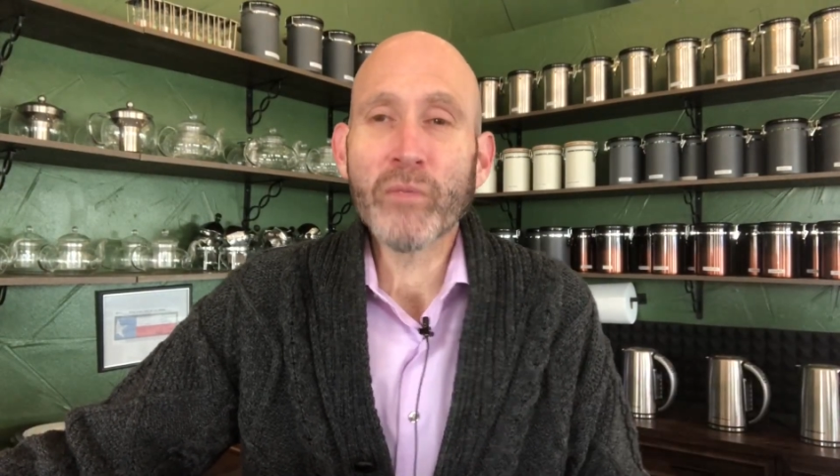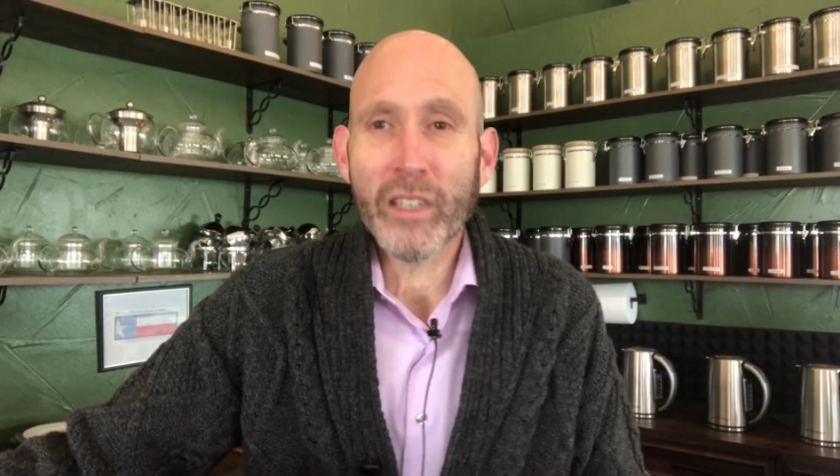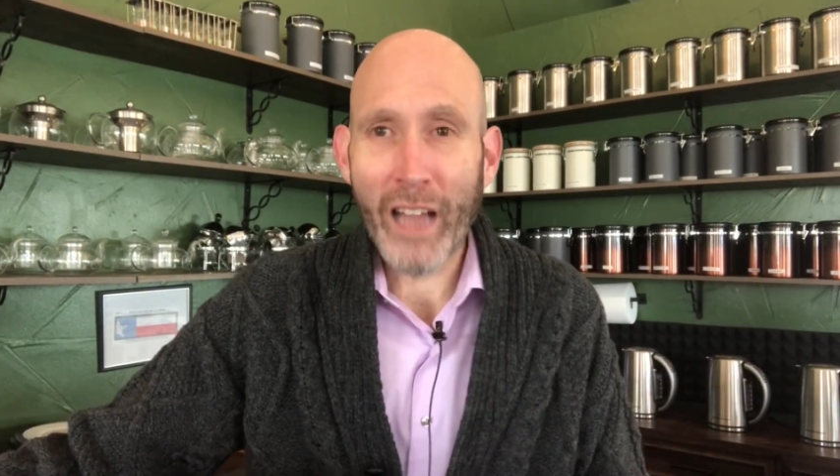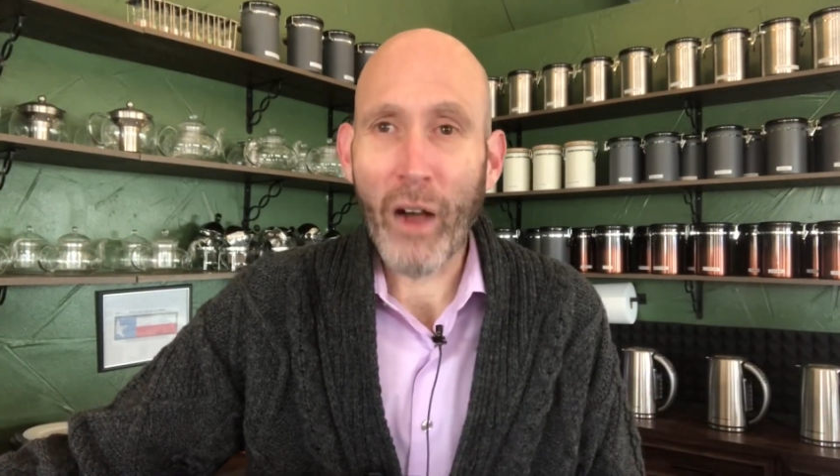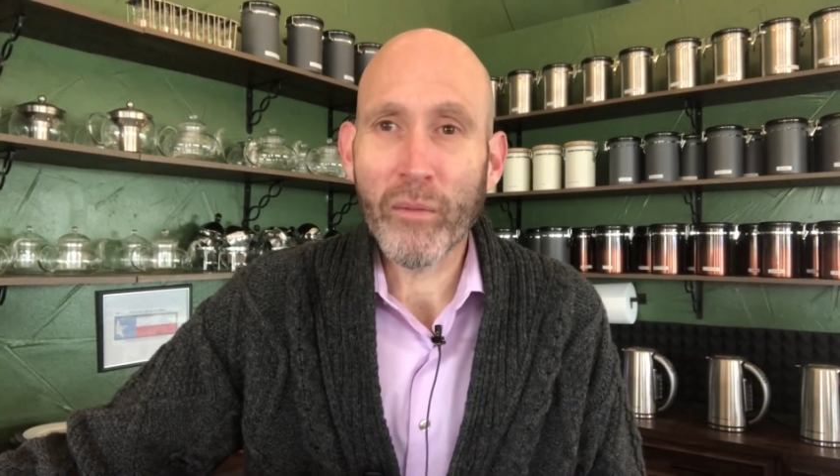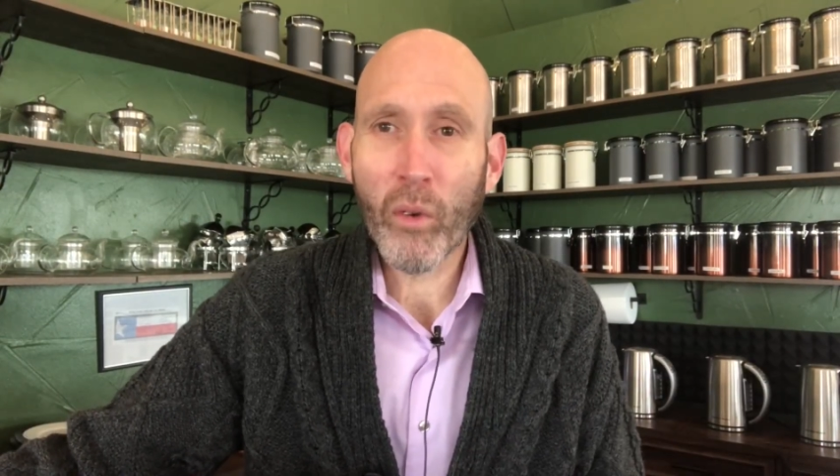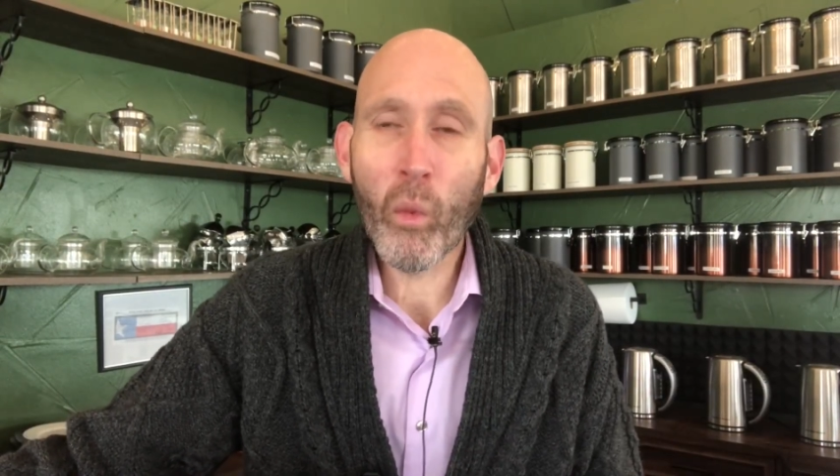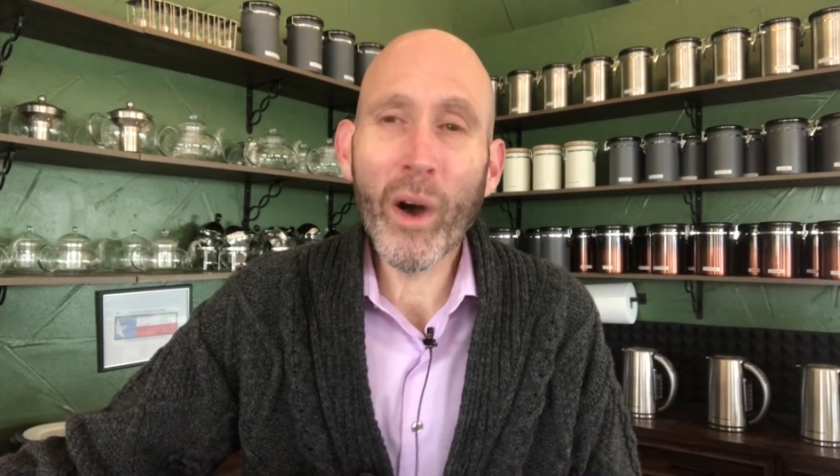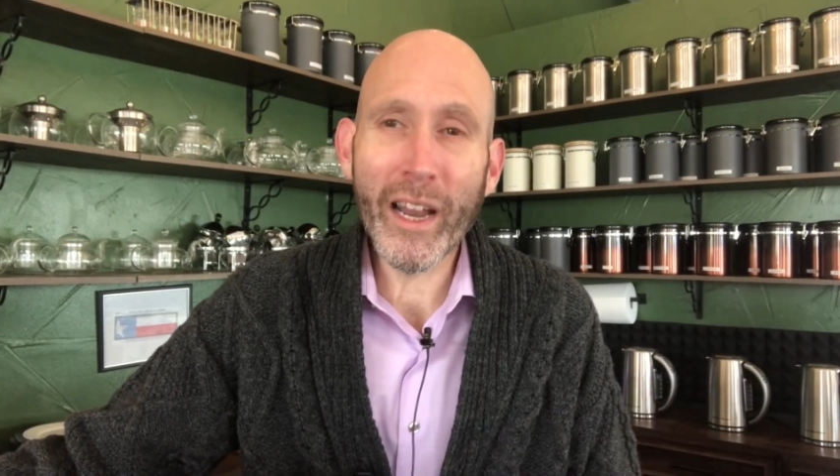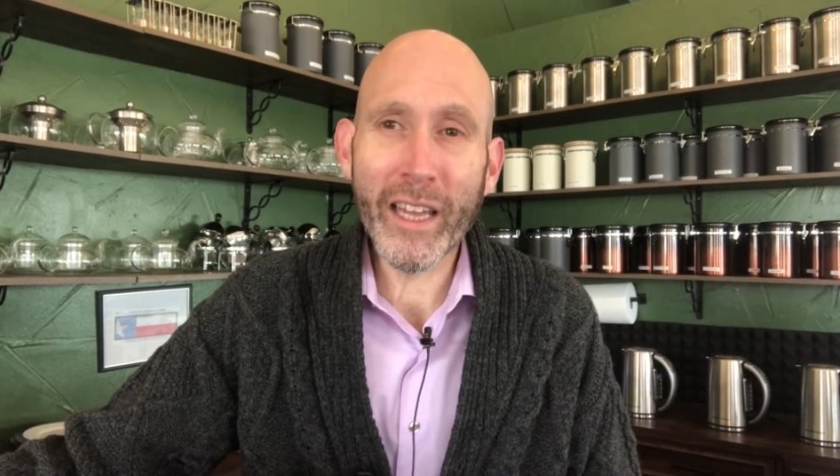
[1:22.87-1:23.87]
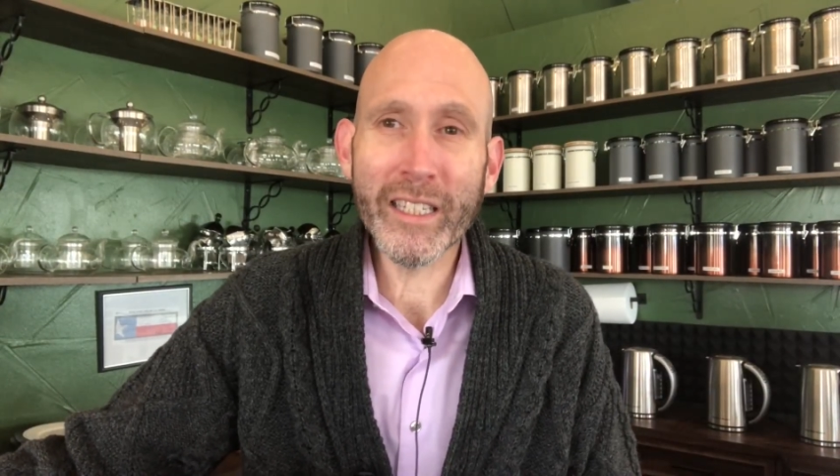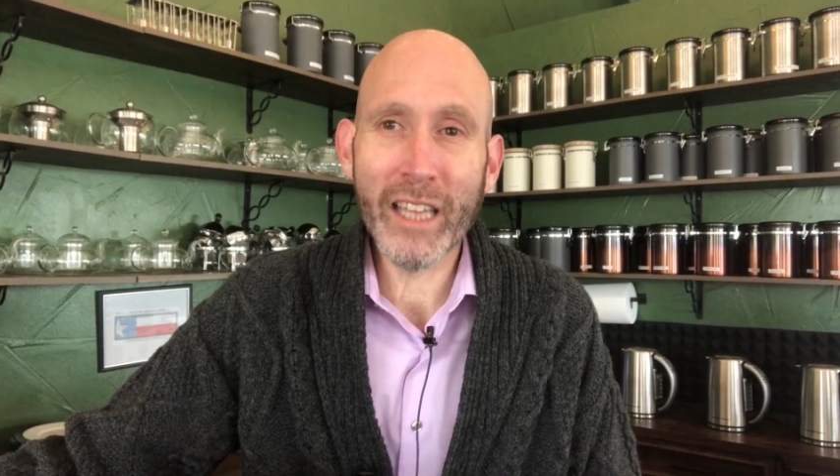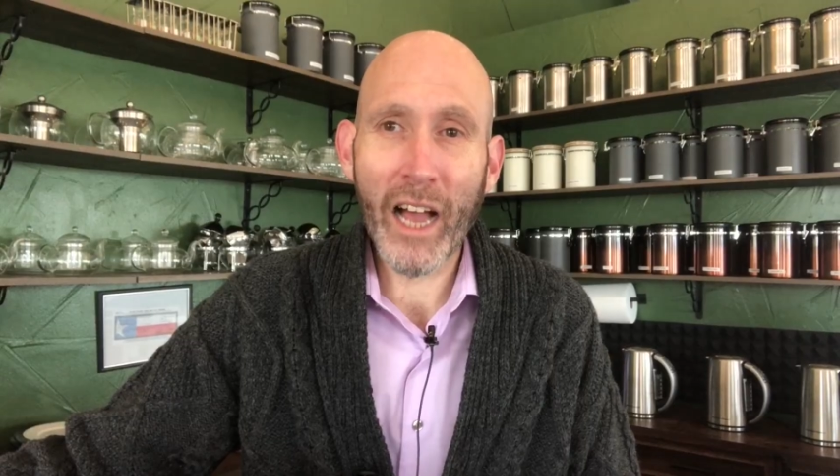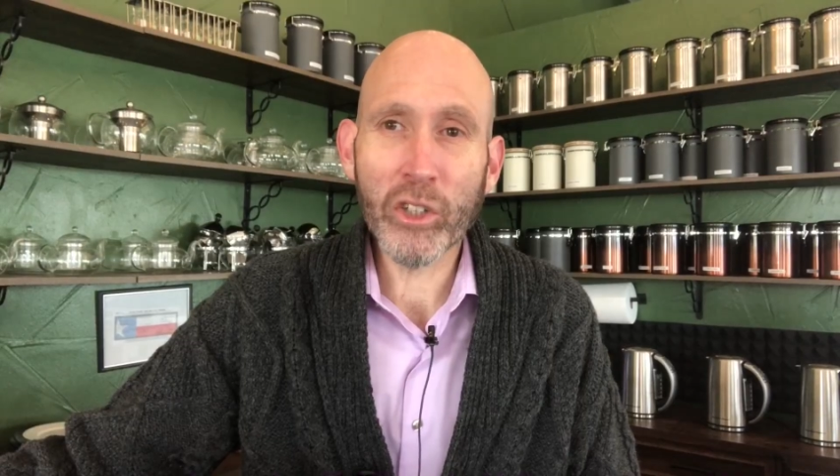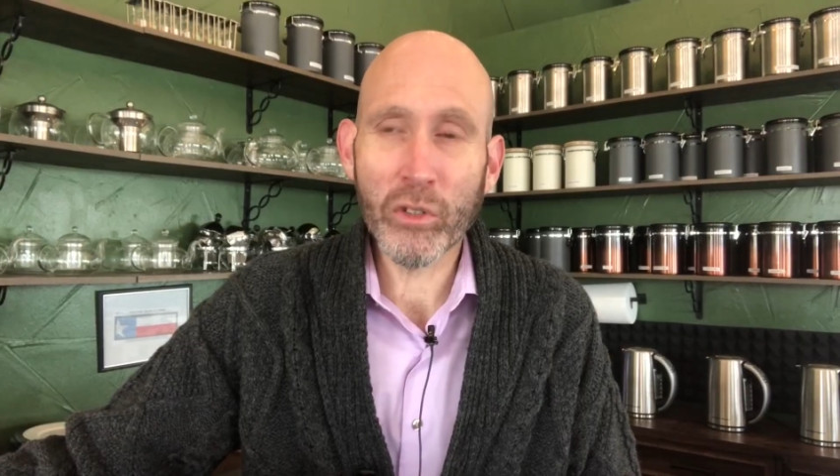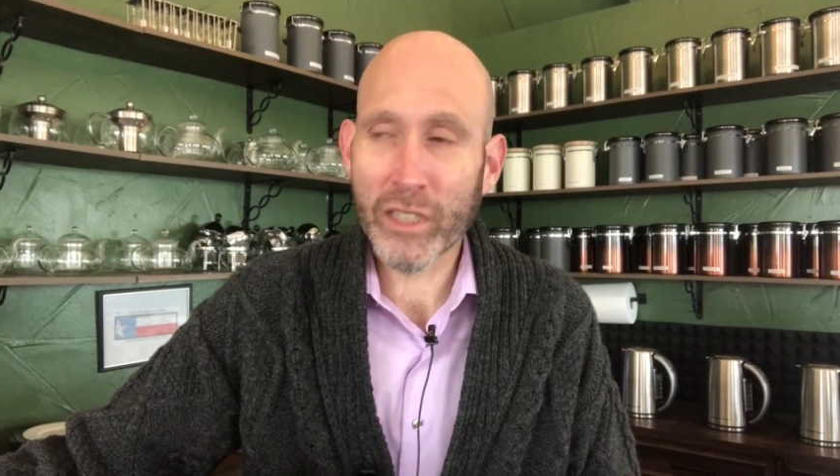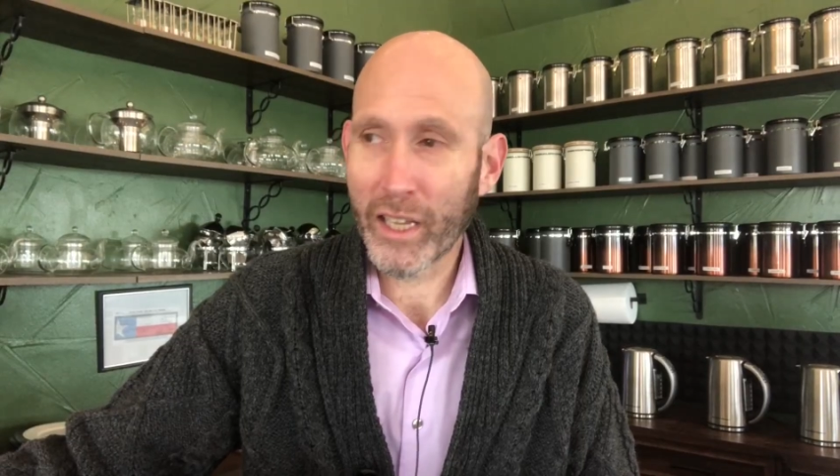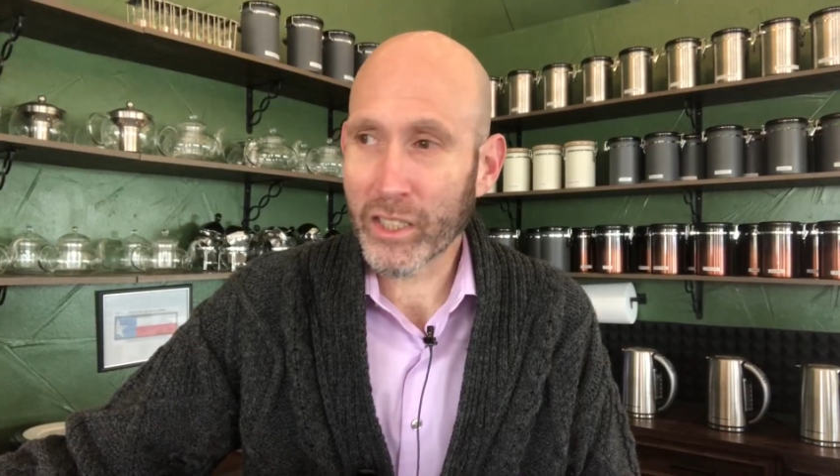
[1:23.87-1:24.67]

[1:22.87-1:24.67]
Now, what is the actual tea?